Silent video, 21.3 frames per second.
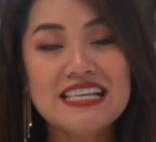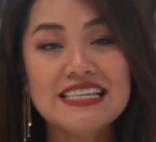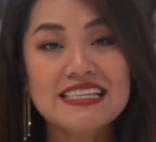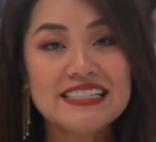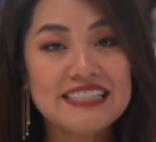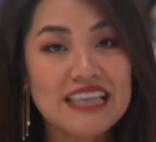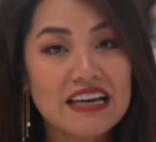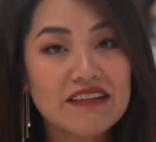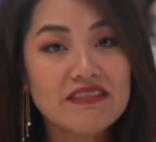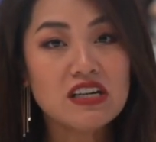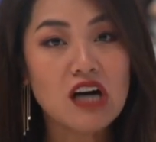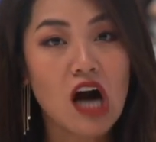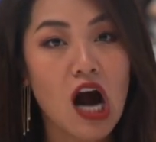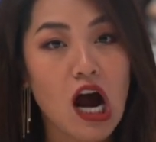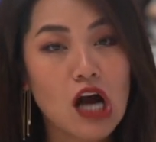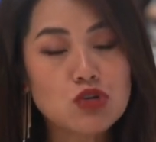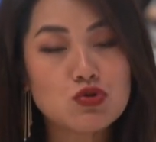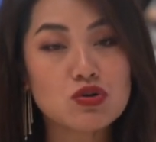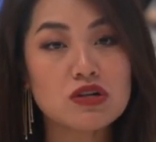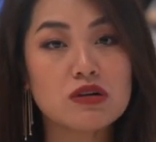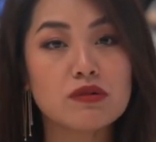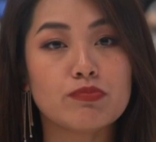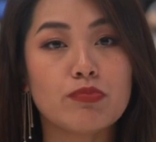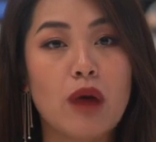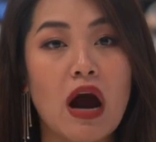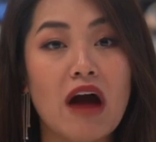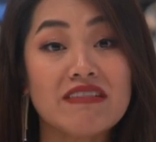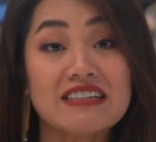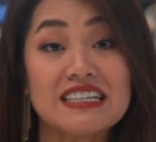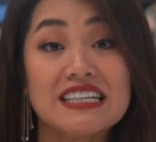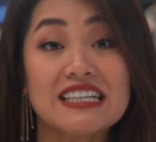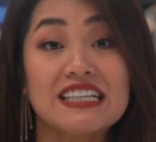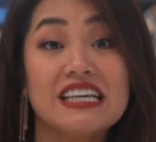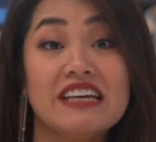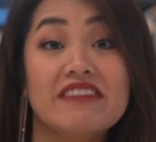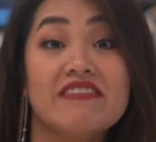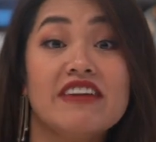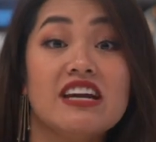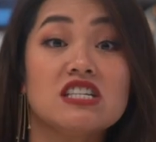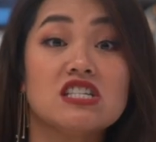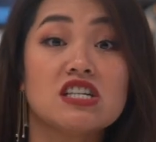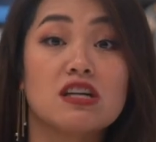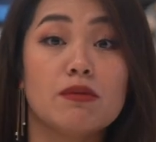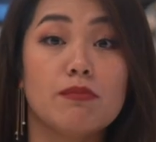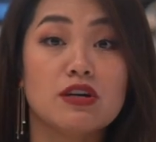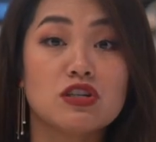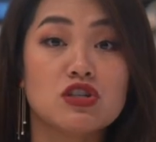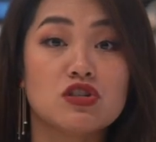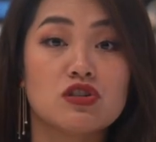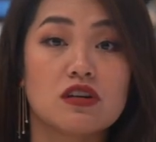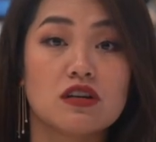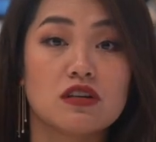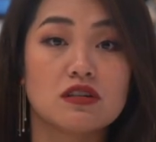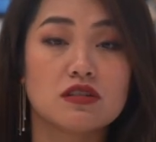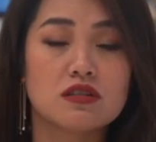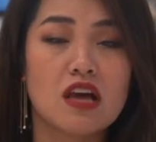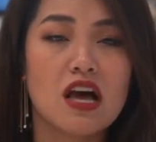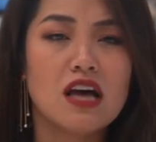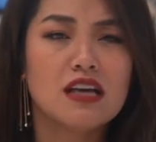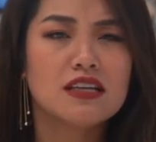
700 poverty alleviation commissioners